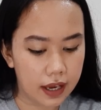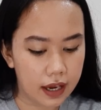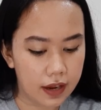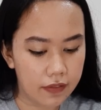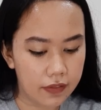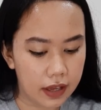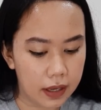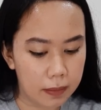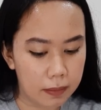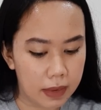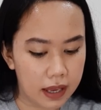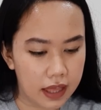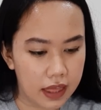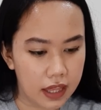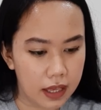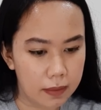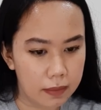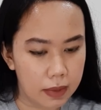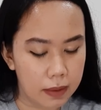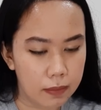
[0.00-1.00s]
that kind of like made
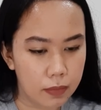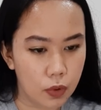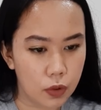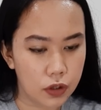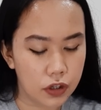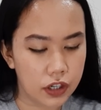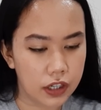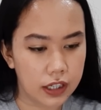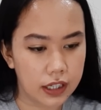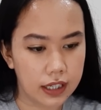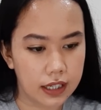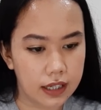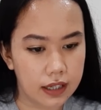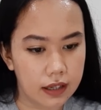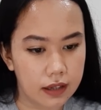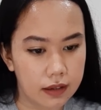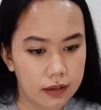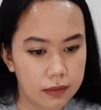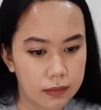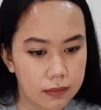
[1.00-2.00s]
them emotionally
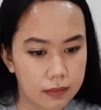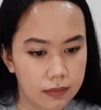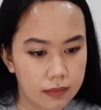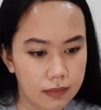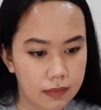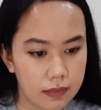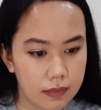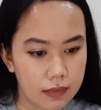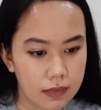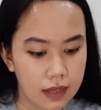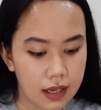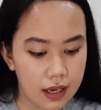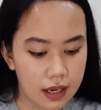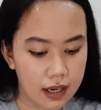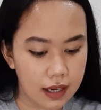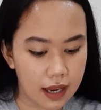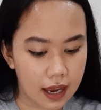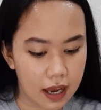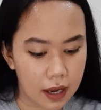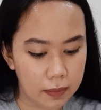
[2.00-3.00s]

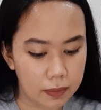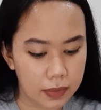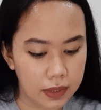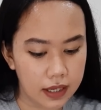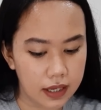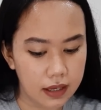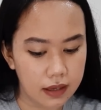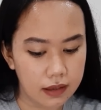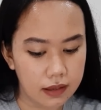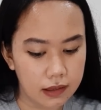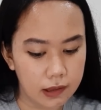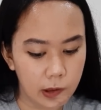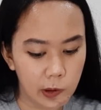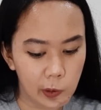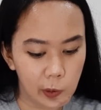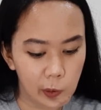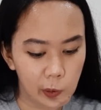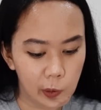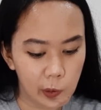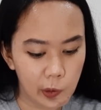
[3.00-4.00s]
unhappy.
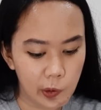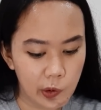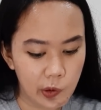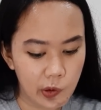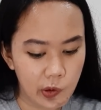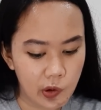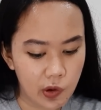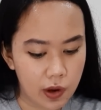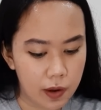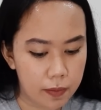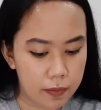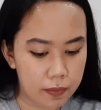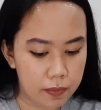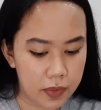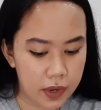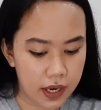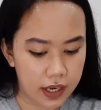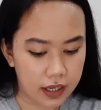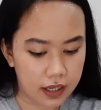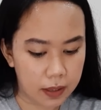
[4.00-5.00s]

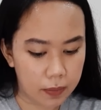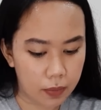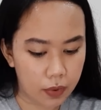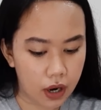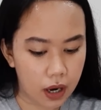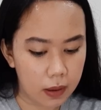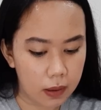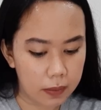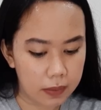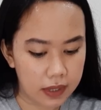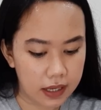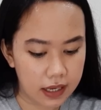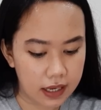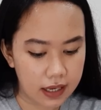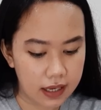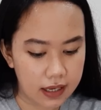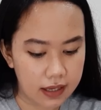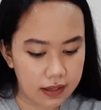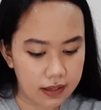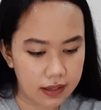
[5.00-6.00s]
But the problem
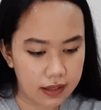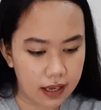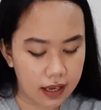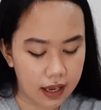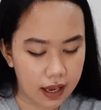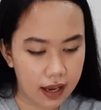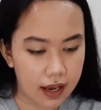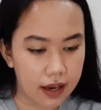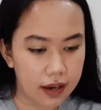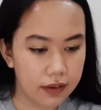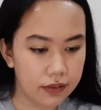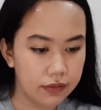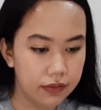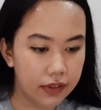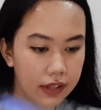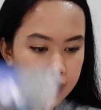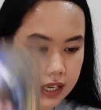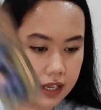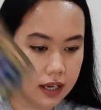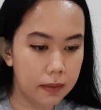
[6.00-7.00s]
is they
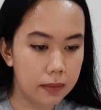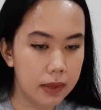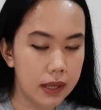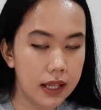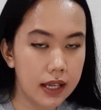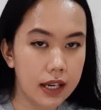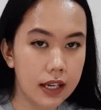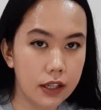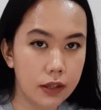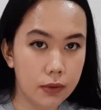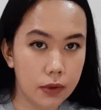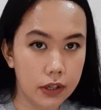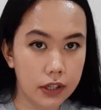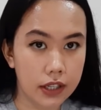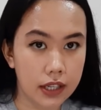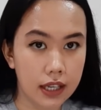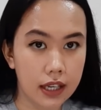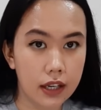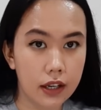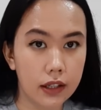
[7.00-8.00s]
have the inability to
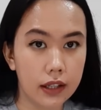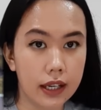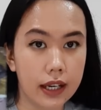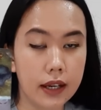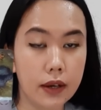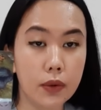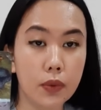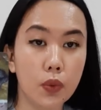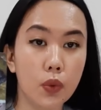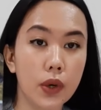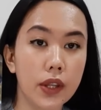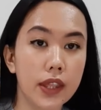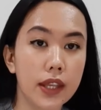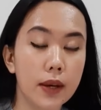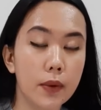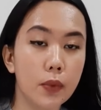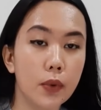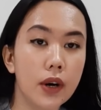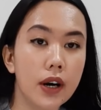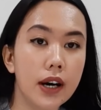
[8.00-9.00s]
articulate what
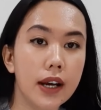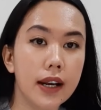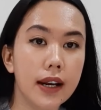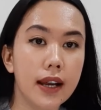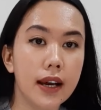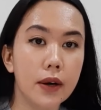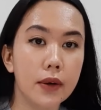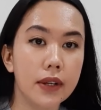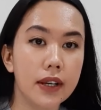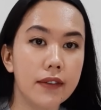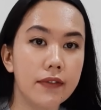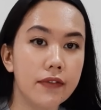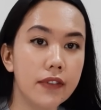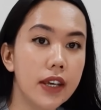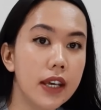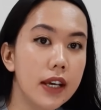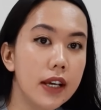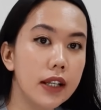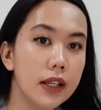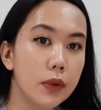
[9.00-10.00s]
they want and how they
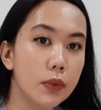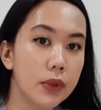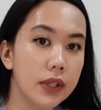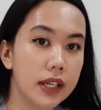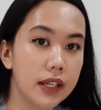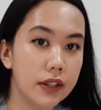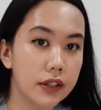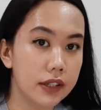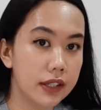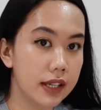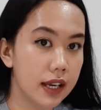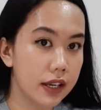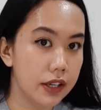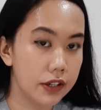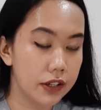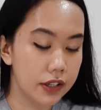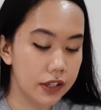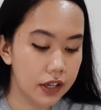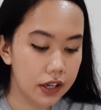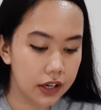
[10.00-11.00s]
feel and what their
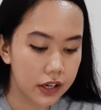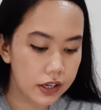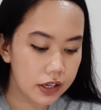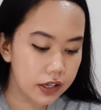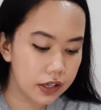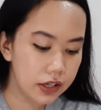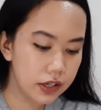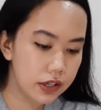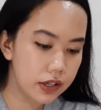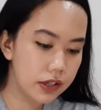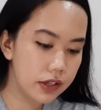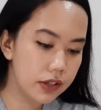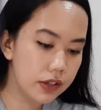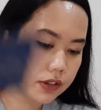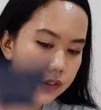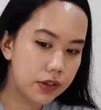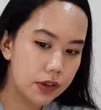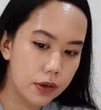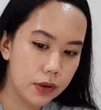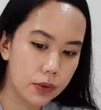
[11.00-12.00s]
desires are.
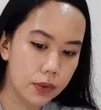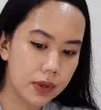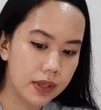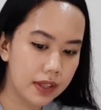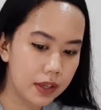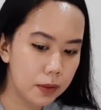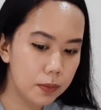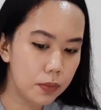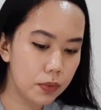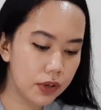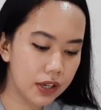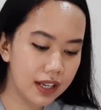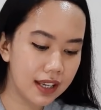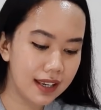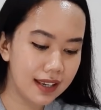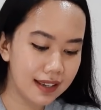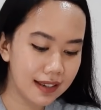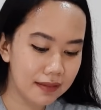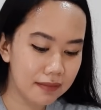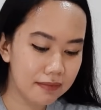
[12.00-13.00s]
So, and they're
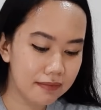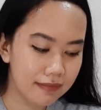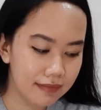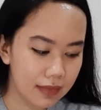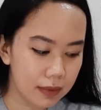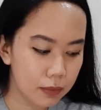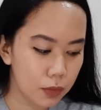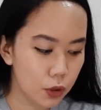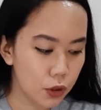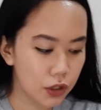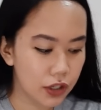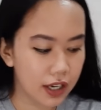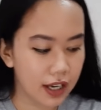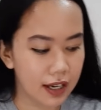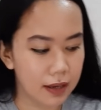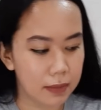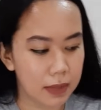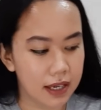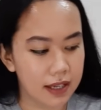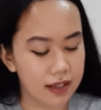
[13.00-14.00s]
pretty emotionally
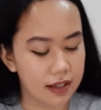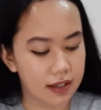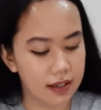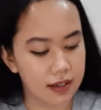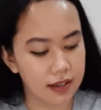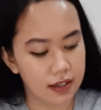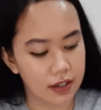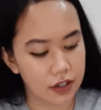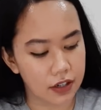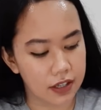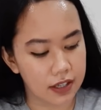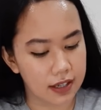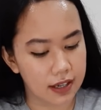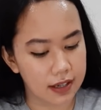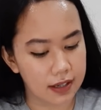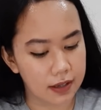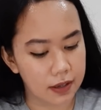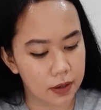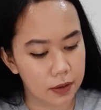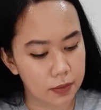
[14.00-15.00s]
high maintenance, I should
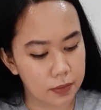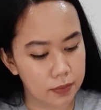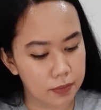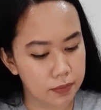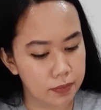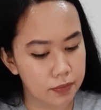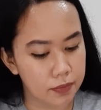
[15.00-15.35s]
say so.